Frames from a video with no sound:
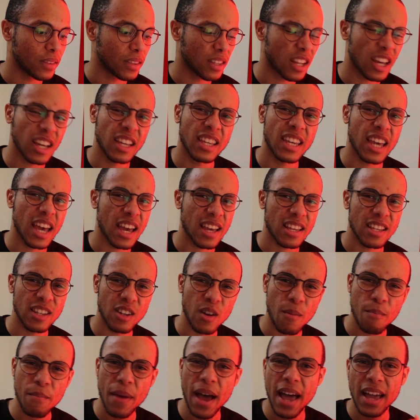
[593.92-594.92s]
and get,
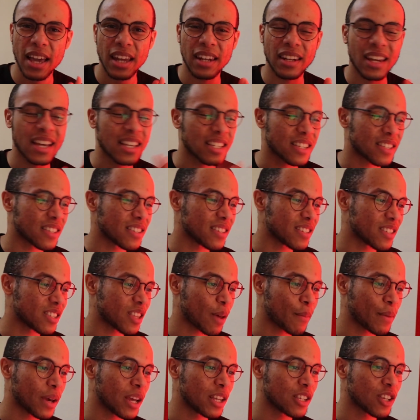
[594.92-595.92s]
bag a nice
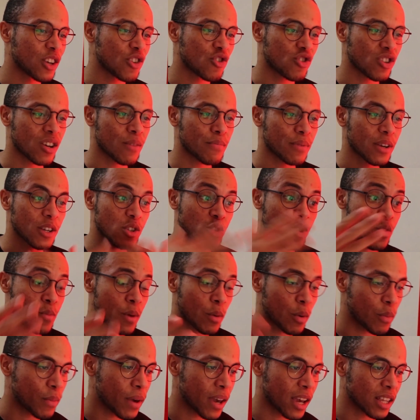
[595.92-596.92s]
summer internship,
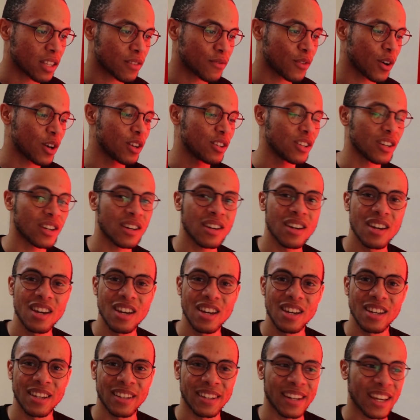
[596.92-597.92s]
assuming you make it to third year
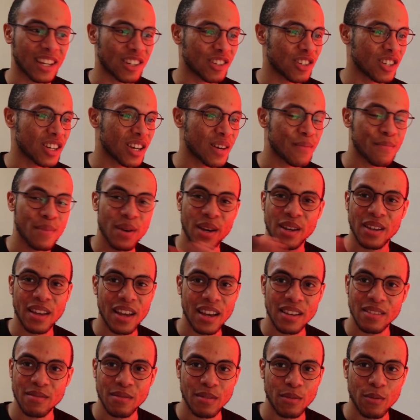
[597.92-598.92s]
next year.
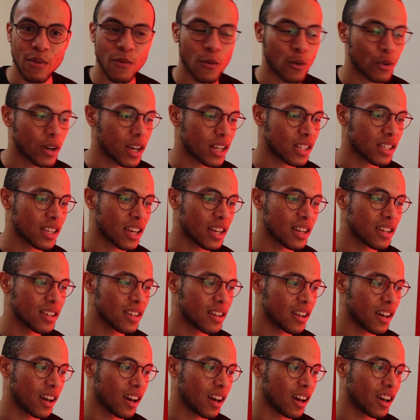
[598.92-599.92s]
But with all that said,
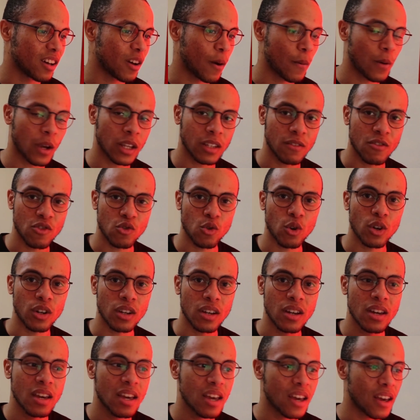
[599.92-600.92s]
I hope you guys have enjoyed
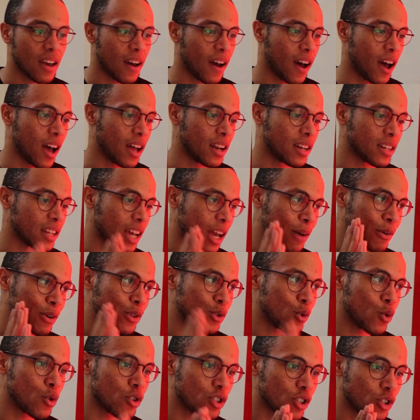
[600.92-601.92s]
it, and I will
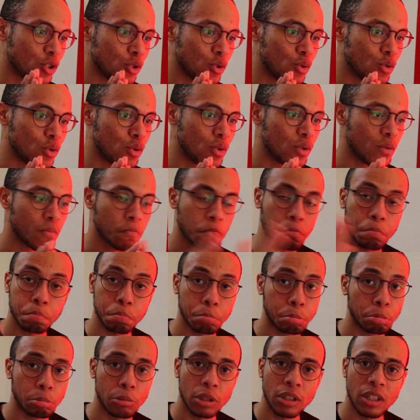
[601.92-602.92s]
talk to you
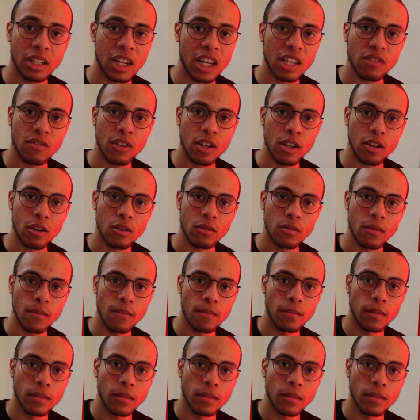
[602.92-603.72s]
in the next video.